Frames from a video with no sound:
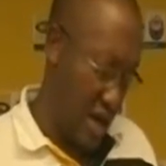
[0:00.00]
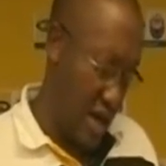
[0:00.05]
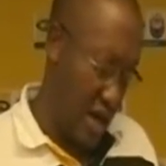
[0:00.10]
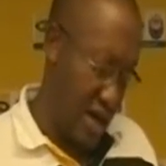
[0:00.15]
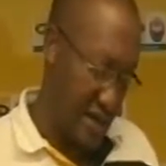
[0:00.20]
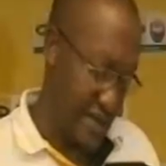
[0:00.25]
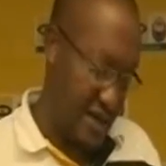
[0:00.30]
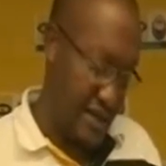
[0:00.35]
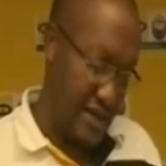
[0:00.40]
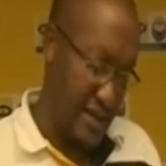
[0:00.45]

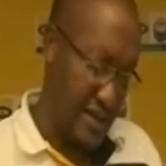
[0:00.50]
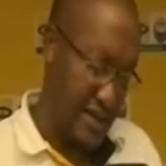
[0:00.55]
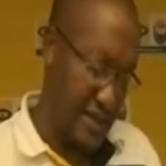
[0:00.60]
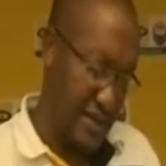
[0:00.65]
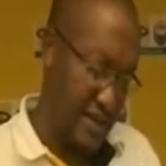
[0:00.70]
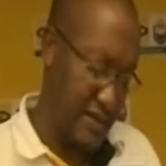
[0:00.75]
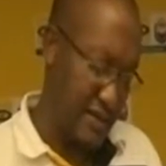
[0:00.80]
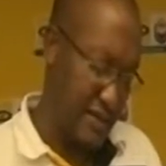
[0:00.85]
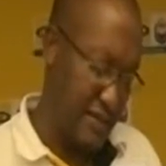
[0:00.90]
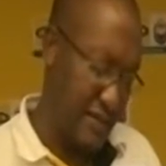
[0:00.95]

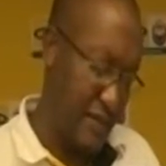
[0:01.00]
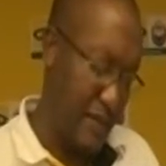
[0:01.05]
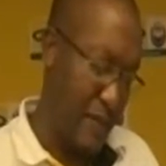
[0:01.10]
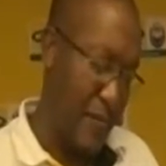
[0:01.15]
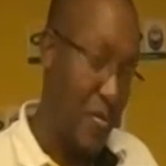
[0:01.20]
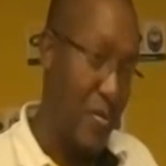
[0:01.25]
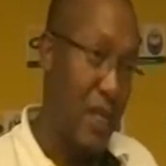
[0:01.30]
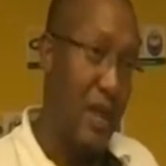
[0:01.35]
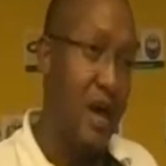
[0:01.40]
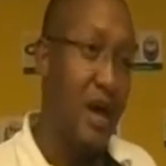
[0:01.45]
season,
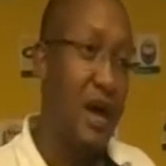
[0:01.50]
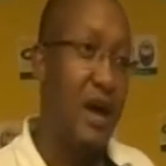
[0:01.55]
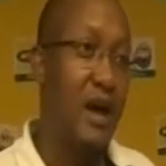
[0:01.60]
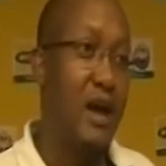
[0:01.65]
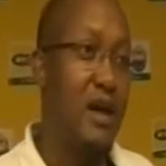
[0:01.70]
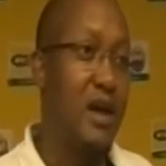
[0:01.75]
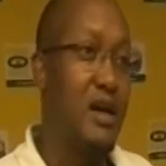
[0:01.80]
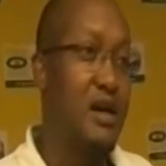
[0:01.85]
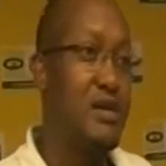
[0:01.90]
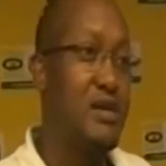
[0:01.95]

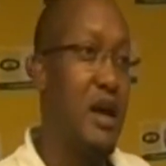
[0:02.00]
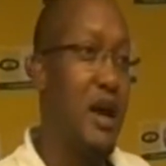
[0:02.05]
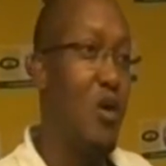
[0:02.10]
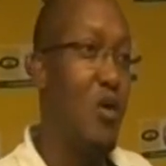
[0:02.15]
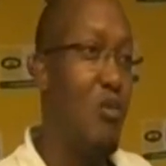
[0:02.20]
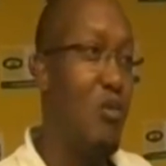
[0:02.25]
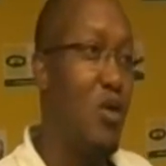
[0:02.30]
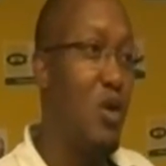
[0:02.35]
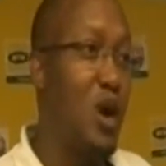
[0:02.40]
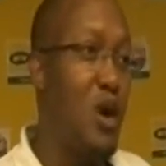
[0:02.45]

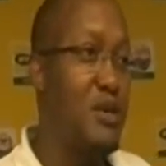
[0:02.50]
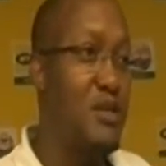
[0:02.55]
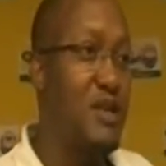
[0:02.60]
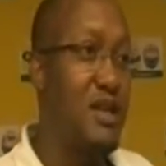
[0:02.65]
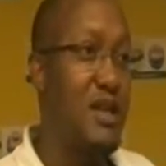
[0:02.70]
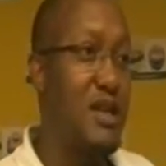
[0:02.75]
siyakhumbula